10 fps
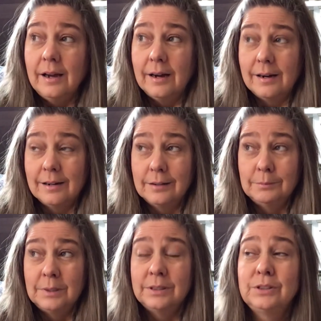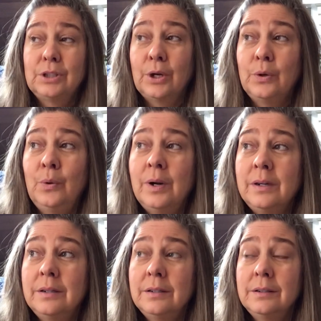Um, so
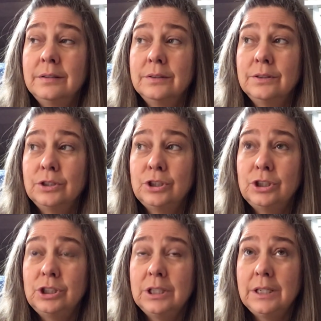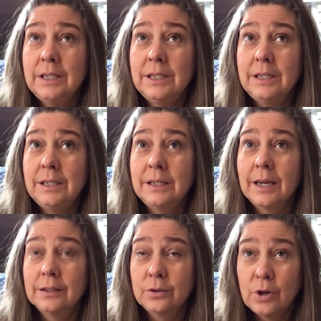she
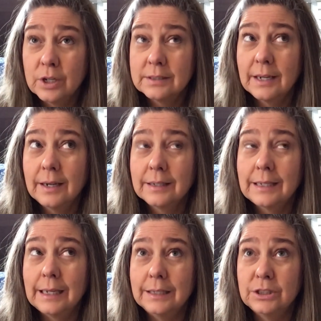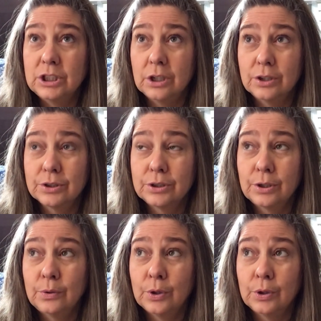had a little heart attack and she
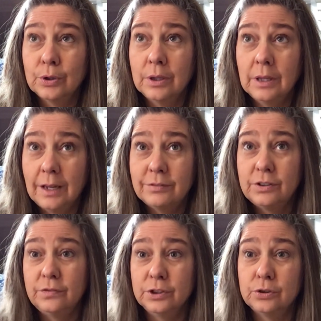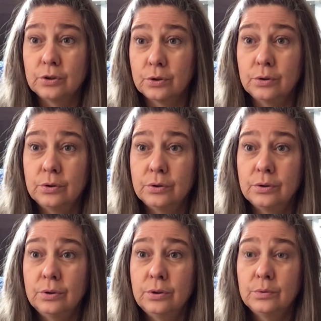also, her left ventricle
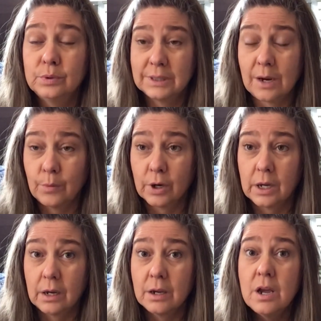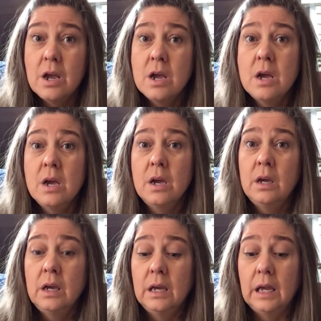was not working
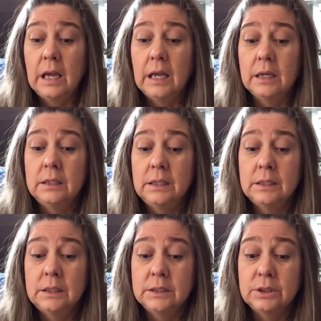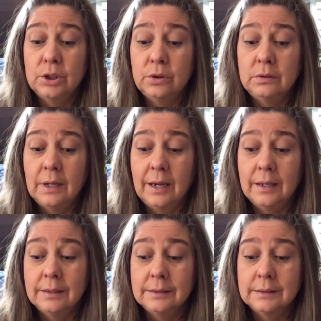and it is known
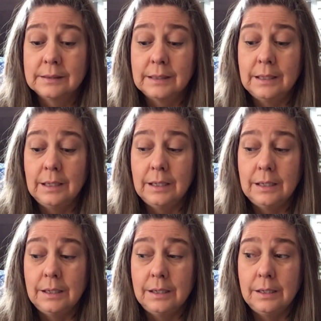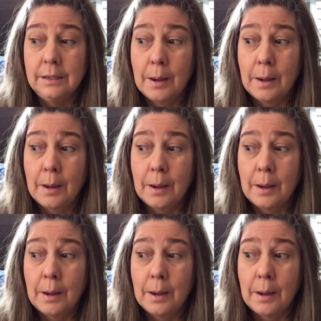as the